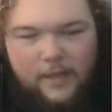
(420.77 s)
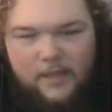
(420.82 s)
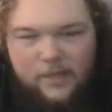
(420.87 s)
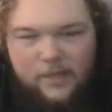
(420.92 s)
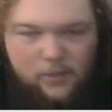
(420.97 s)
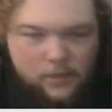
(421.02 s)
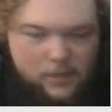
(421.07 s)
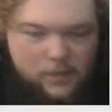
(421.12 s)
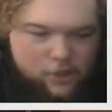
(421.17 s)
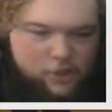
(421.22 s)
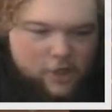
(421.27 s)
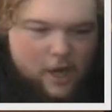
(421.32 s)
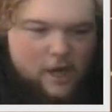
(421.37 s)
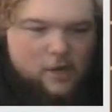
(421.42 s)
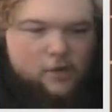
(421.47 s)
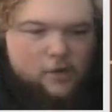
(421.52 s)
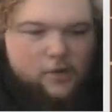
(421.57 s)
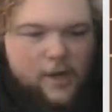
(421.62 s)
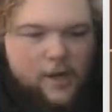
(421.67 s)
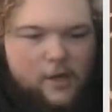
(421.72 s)
this a
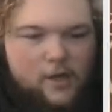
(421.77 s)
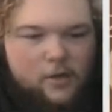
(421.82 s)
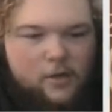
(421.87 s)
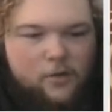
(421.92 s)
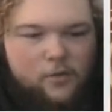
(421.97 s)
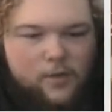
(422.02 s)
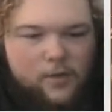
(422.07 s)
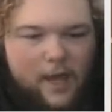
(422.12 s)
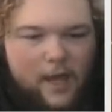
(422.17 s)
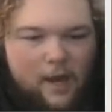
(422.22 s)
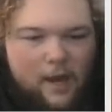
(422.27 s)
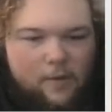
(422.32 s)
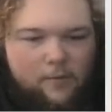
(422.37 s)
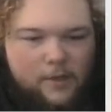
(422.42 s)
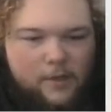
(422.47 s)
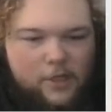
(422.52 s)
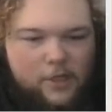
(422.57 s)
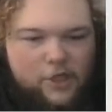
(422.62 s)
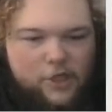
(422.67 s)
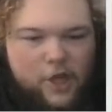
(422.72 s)
shot creator who can't
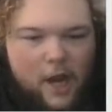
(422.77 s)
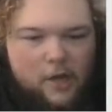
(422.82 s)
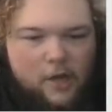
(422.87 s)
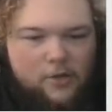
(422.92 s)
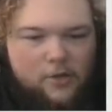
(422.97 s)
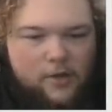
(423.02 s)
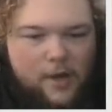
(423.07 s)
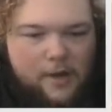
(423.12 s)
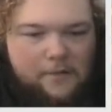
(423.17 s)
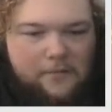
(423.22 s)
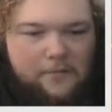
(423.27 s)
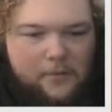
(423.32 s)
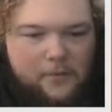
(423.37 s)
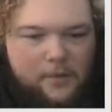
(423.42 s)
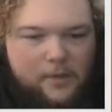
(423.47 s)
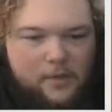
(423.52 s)
really shot create for